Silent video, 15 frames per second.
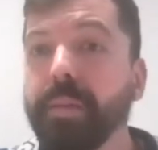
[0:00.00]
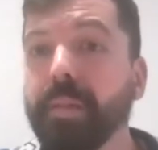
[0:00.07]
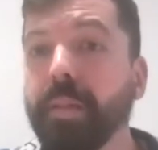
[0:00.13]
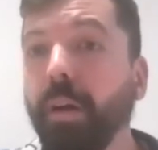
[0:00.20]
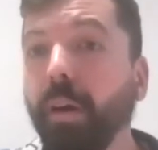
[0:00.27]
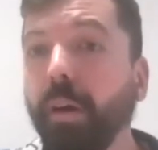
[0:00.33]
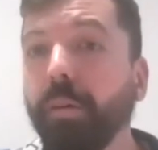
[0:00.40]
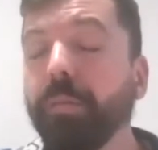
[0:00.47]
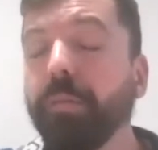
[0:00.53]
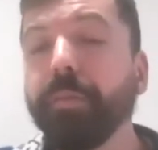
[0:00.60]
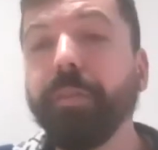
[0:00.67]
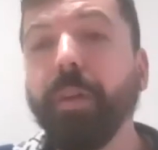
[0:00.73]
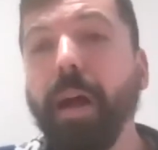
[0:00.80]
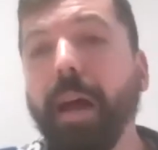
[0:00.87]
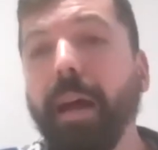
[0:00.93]
So
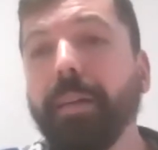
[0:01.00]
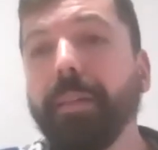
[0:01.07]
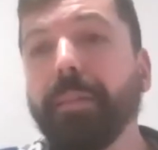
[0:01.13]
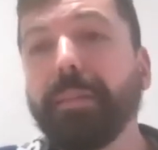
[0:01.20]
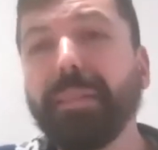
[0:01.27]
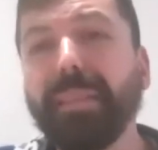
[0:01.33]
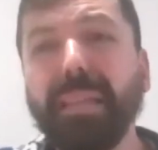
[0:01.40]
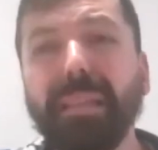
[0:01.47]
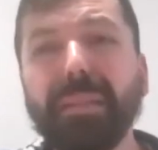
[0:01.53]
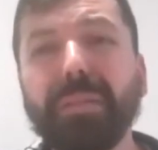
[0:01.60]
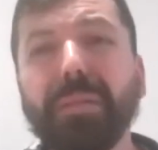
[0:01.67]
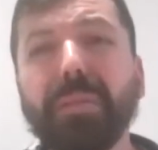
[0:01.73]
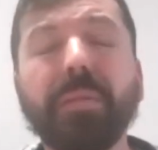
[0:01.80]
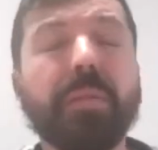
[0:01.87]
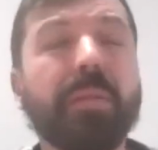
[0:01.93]
I did
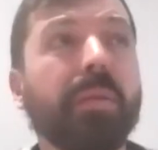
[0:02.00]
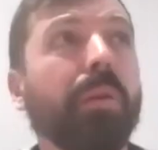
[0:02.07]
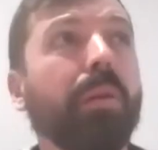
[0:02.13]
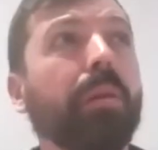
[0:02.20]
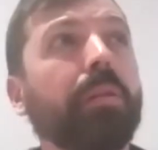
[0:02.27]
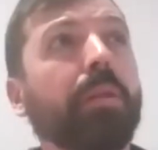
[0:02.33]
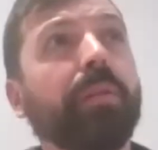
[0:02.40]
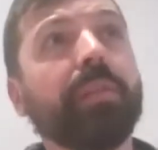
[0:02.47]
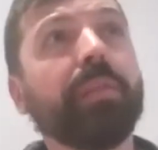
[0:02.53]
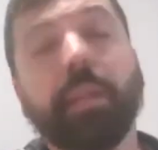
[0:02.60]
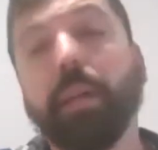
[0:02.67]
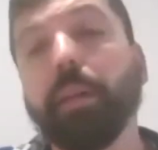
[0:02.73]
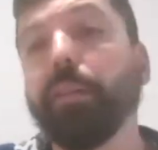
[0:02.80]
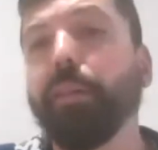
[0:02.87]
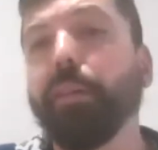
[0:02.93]
sort of
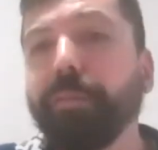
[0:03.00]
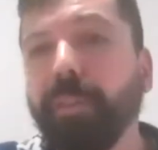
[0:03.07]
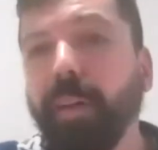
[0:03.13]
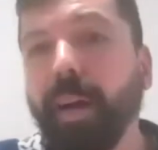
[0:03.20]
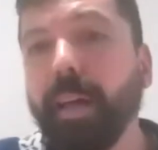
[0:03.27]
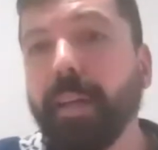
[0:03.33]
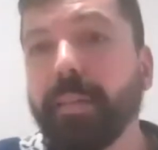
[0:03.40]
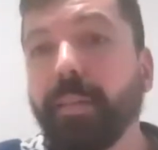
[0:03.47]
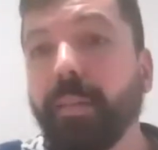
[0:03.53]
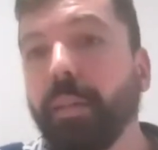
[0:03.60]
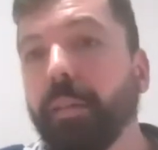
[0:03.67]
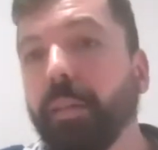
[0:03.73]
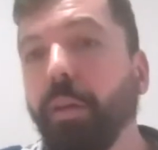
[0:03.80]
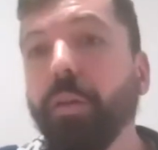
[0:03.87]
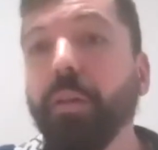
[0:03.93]
sacrifice
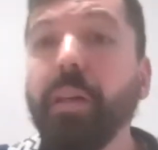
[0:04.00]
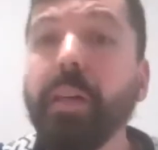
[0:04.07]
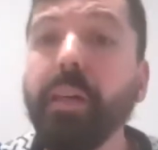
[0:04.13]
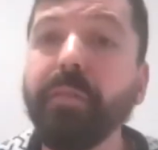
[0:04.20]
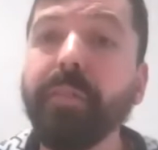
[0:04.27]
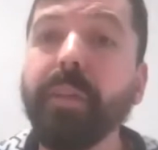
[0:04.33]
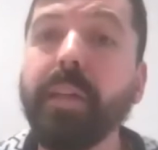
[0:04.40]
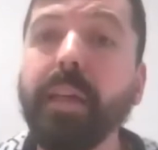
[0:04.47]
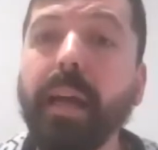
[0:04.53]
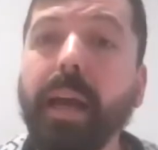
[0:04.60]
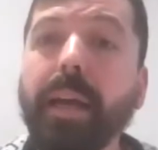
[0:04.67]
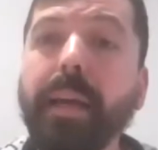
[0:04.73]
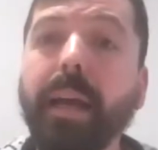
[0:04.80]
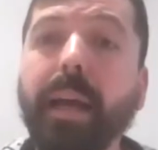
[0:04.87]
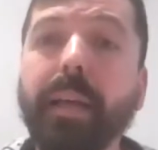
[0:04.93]
on, on living.
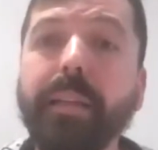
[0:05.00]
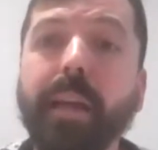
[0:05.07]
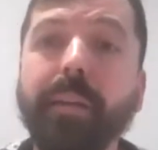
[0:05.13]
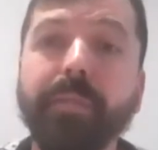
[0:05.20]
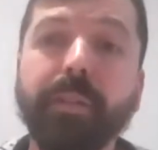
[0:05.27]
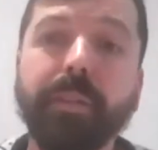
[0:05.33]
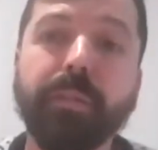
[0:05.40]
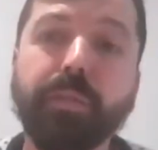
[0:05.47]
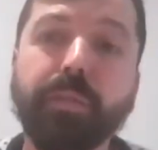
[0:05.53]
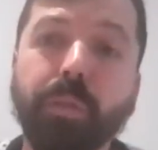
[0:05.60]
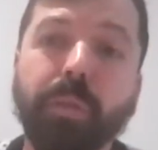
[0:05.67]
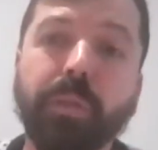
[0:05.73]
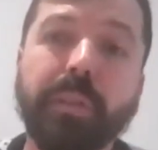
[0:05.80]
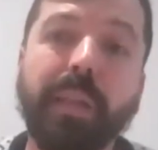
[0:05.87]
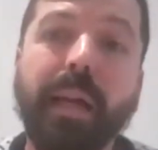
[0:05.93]
I, I never
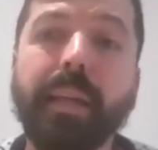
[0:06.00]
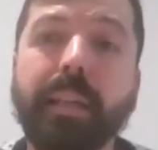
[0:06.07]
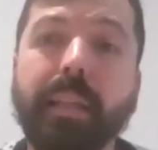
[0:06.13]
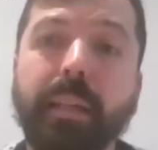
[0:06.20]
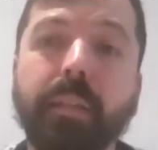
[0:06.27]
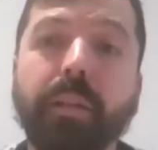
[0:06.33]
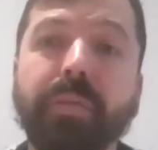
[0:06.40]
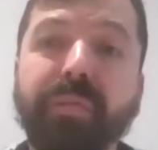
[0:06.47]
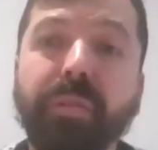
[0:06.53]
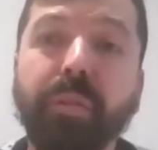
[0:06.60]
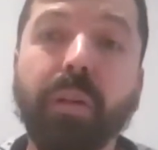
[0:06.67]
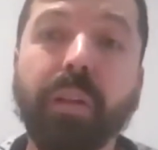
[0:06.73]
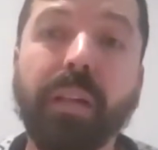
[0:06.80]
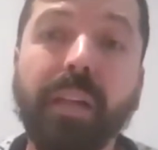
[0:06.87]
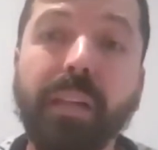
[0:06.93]
thought I can
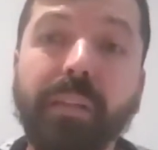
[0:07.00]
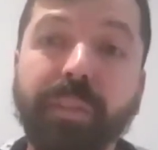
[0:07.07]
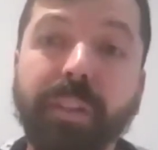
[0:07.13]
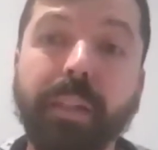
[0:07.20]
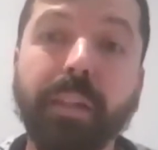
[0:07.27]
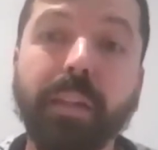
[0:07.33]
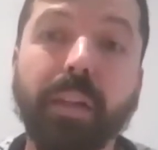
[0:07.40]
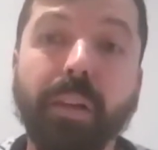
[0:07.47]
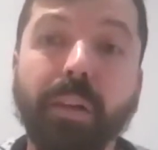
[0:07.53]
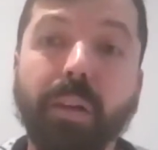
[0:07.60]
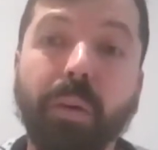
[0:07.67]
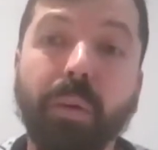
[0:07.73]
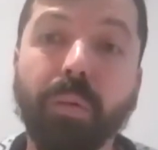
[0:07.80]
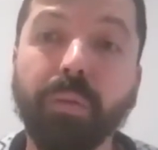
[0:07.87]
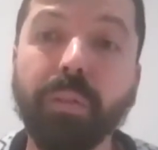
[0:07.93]
afford living
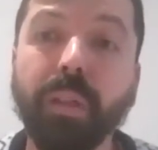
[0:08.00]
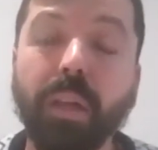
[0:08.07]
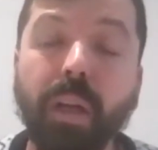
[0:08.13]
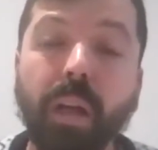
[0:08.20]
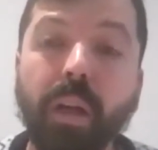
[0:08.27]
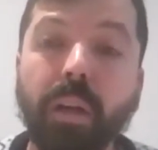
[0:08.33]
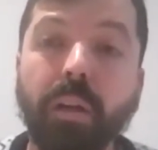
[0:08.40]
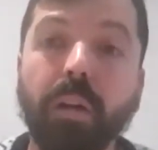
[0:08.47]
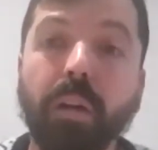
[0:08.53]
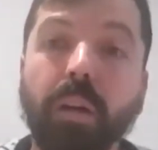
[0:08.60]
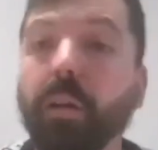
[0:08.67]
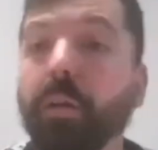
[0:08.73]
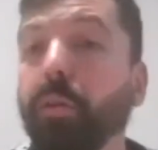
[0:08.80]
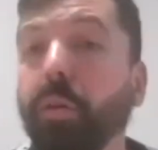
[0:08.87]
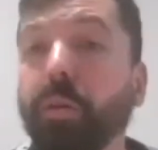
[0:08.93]
alone
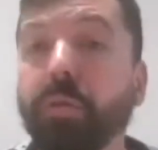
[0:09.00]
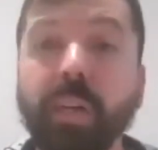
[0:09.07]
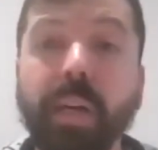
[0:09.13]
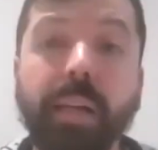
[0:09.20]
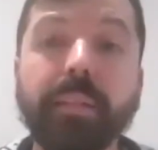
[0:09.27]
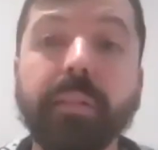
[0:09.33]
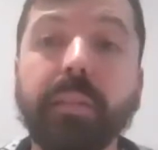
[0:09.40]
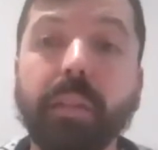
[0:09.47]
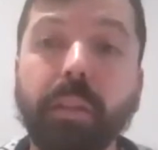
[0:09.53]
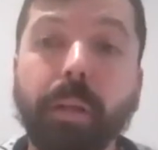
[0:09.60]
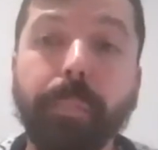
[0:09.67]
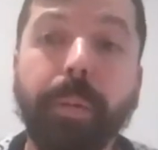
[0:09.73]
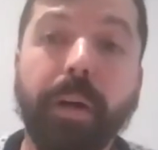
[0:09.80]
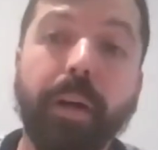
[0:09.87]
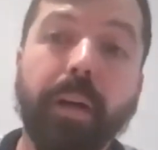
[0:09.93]
uh, or rent an
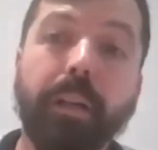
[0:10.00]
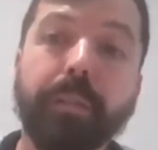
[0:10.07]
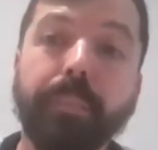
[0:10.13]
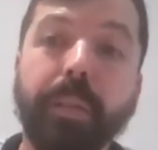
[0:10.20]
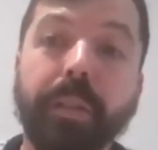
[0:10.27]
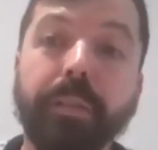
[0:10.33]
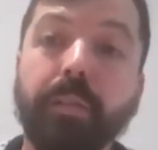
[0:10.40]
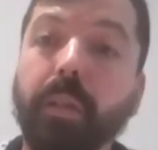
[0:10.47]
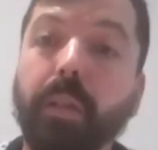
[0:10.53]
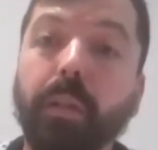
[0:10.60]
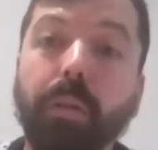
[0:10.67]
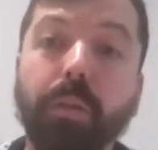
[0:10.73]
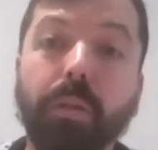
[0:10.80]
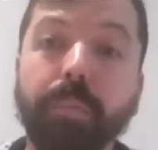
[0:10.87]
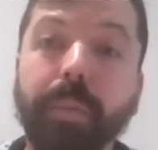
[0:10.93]
apartment
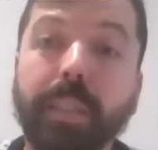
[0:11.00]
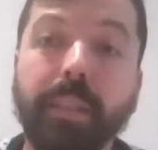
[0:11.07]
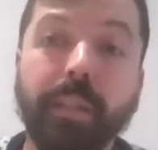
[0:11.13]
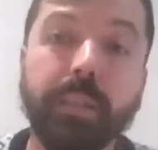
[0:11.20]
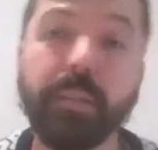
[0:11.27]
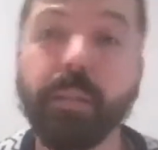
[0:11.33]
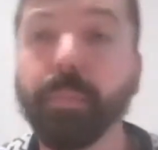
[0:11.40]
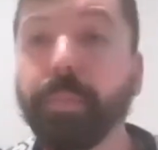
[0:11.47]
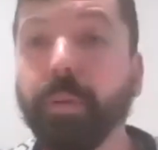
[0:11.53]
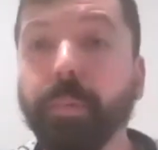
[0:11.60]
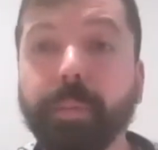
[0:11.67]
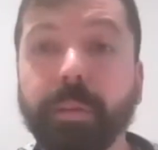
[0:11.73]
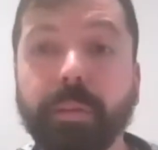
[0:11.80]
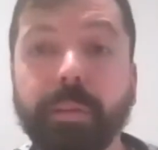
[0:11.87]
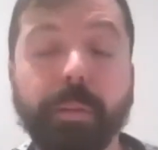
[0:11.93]
alone because the
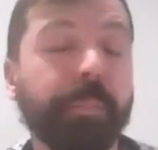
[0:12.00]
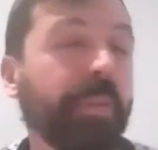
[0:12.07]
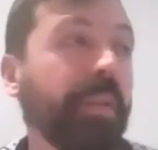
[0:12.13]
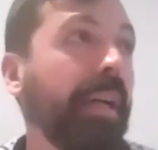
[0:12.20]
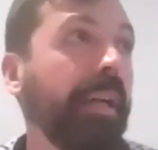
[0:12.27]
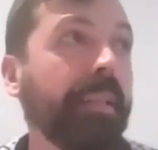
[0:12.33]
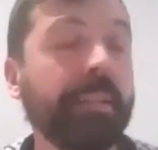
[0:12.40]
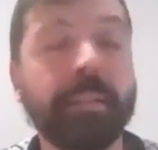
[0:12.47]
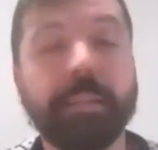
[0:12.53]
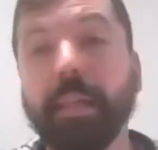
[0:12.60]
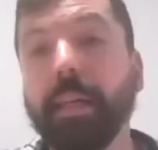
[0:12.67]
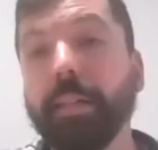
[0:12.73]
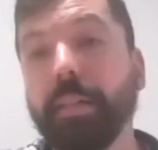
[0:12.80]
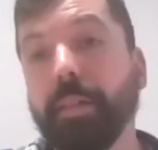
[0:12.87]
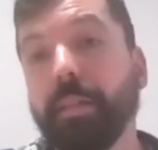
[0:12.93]
property prices
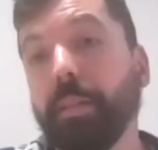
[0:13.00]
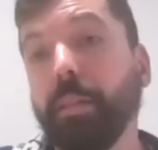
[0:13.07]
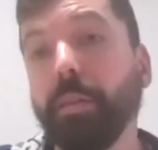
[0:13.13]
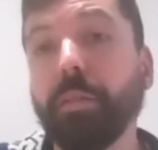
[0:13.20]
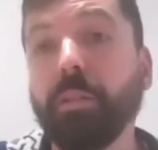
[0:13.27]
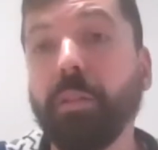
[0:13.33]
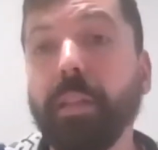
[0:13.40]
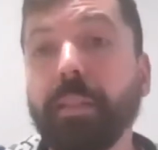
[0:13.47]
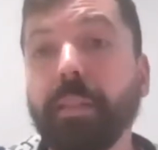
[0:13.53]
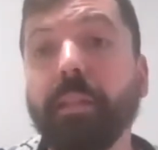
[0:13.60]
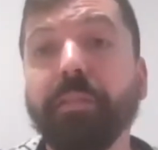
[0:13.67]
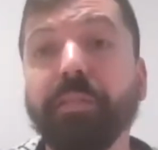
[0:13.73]
are just so crazy.